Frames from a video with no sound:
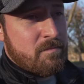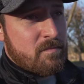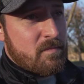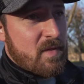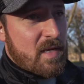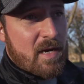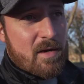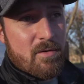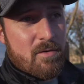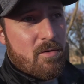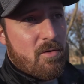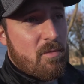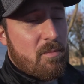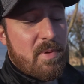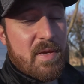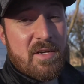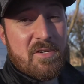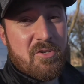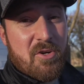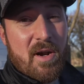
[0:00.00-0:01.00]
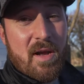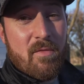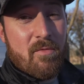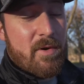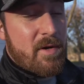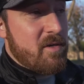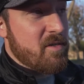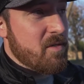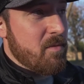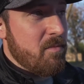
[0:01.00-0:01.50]
I don't know, a big
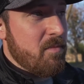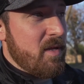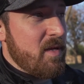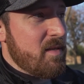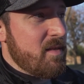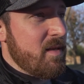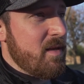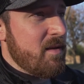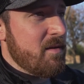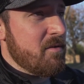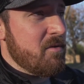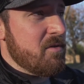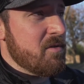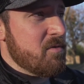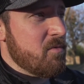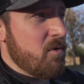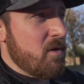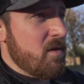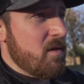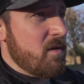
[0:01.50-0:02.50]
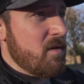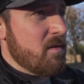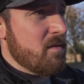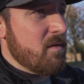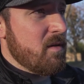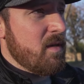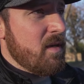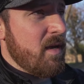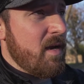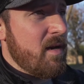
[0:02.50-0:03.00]
driveway or something like that, and you just want to
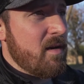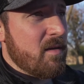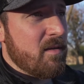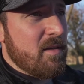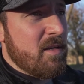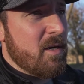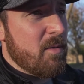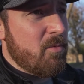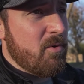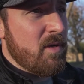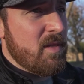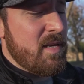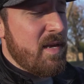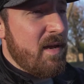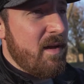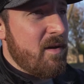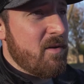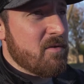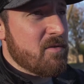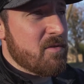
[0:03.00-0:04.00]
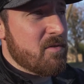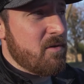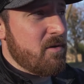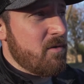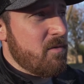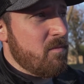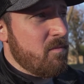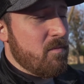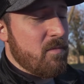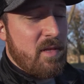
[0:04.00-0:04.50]
kind of clean up around the house,
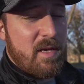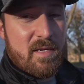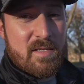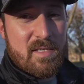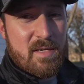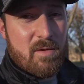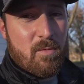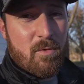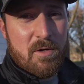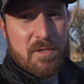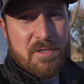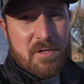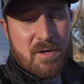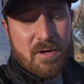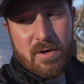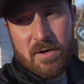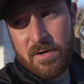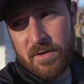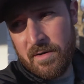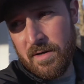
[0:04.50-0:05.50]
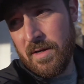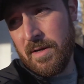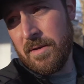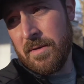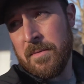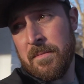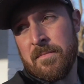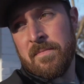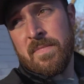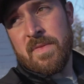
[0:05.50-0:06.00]
or like I said, wash your car,
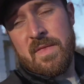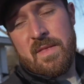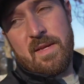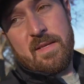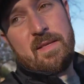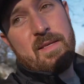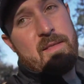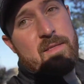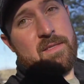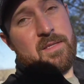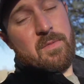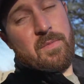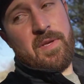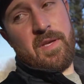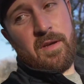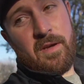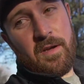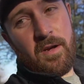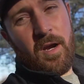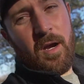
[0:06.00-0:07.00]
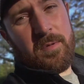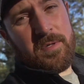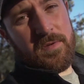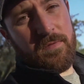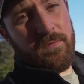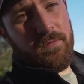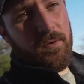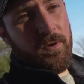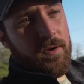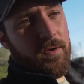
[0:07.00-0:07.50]
then I think this could be a good
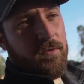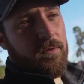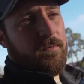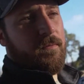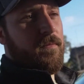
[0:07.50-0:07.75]
option for you.